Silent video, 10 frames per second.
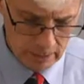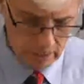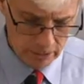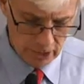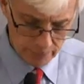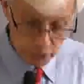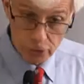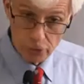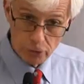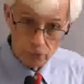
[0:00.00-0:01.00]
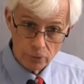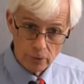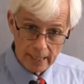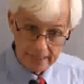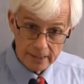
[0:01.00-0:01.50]
Chapter 2,
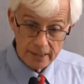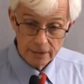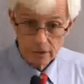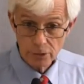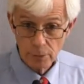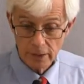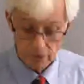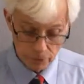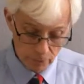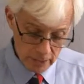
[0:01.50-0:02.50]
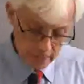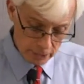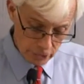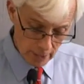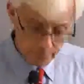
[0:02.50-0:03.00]
18 to 23, and
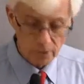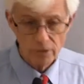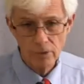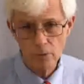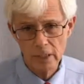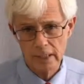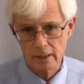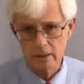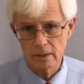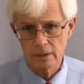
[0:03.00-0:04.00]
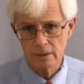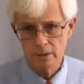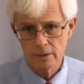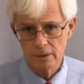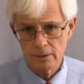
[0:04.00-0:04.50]
chapter 3,
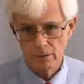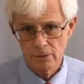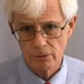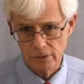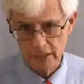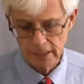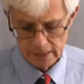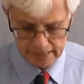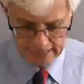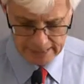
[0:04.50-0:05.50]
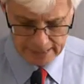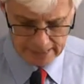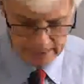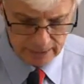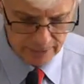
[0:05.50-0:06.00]
13 to
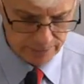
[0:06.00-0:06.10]
18.